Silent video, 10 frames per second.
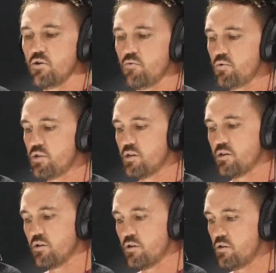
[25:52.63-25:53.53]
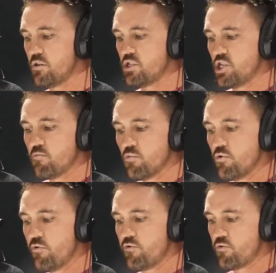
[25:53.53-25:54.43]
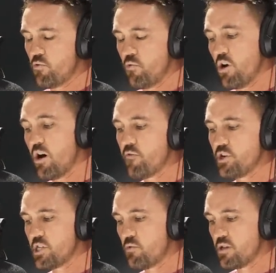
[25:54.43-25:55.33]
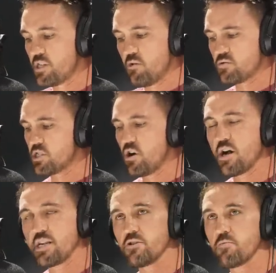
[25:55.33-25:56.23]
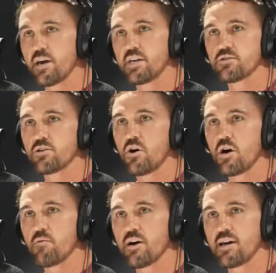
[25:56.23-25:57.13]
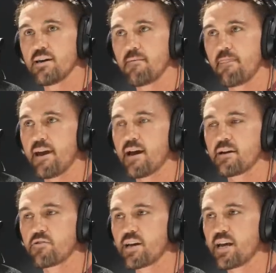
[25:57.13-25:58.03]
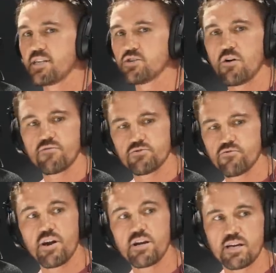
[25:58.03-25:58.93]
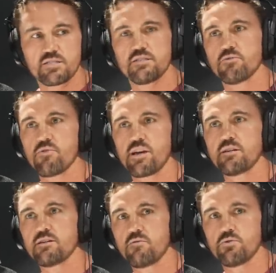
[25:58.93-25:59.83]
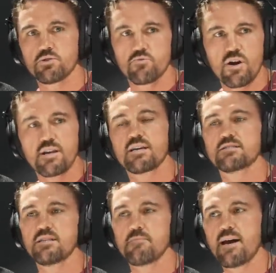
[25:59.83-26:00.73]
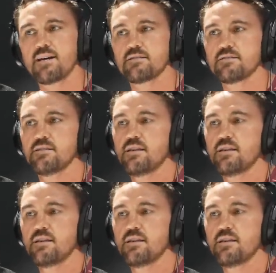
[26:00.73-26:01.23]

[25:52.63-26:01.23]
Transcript: with the, the gym moved, when I originally went there, it was a tiny little place on the highway. Uh, Greg had his office right next to the ring, which is right next to the mats.